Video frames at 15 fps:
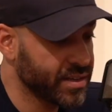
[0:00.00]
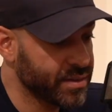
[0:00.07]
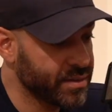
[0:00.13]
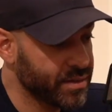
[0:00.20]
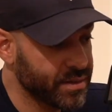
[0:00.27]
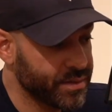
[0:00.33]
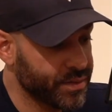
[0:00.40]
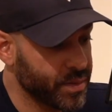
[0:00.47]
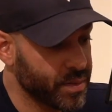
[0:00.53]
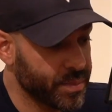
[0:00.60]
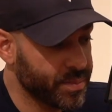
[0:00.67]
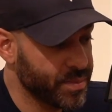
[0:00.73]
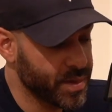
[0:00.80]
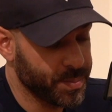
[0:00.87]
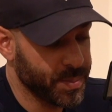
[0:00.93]
And from
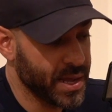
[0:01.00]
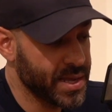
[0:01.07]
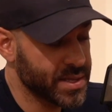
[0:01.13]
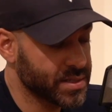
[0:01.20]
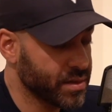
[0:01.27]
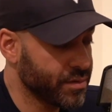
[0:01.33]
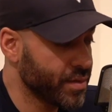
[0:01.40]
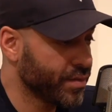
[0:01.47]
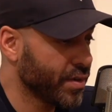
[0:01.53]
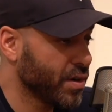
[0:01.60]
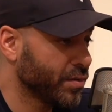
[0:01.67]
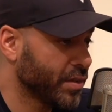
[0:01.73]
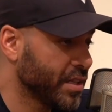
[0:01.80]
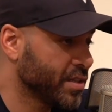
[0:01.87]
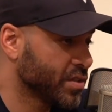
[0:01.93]
the players that are
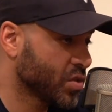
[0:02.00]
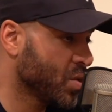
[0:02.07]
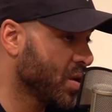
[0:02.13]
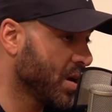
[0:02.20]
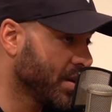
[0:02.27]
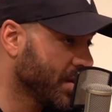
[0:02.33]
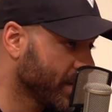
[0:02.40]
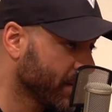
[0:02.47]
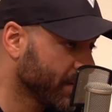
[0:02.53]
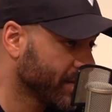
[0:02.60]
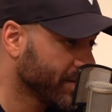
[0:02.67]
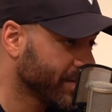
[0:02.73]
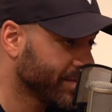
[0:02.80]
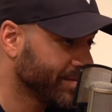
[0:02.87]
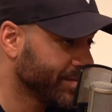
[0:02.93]
involved in the squad,
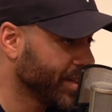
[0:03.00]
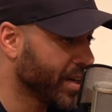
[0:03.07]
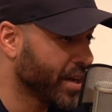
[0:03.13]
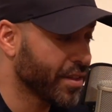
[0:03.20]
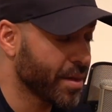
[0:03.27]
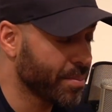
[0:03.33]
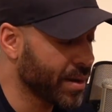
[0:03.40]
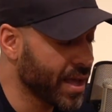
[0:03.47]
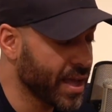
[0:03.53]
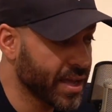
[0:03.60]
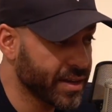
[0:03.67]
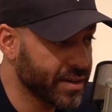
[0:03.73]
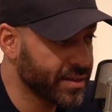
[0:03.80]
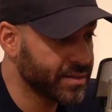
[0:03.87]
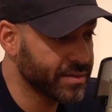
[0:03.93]
they're
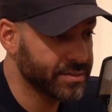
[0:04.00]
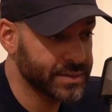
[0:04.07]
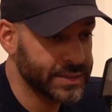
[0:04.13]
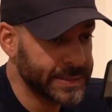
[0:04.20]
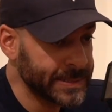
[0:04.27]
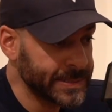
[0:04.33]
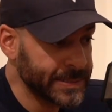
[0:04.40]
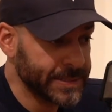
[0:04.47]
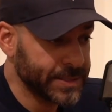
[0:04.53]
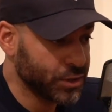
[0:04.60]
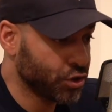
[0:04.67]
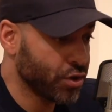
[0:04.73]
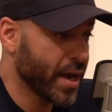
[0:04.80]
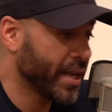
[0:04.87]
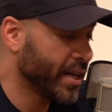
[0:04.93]
playing and
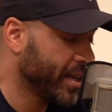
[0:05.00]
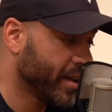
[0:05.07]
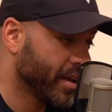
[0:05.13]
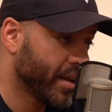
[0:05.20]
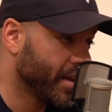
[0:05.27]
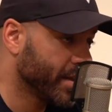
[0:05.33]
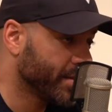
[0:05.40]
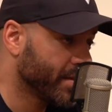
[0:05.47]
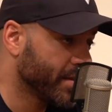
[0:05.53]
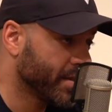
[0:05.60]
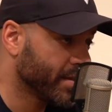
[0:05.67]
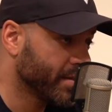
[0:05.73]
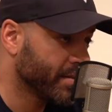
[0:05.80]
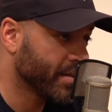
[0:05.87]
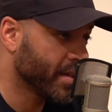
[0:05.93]
training at
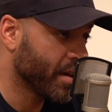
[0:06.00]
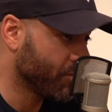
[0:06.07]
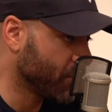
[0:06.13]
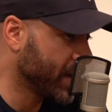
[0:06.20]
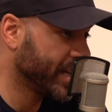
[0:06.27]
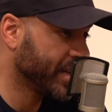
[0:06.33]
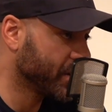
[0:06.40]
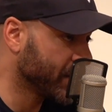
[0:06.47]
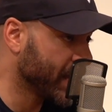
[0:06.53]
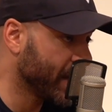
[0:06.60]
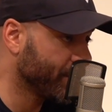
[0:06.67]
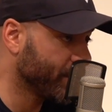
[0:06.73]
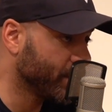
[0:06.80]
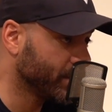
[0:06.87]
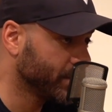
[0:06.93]
a really good
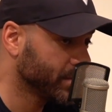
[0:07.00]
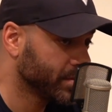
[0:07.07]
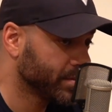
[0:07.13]
level.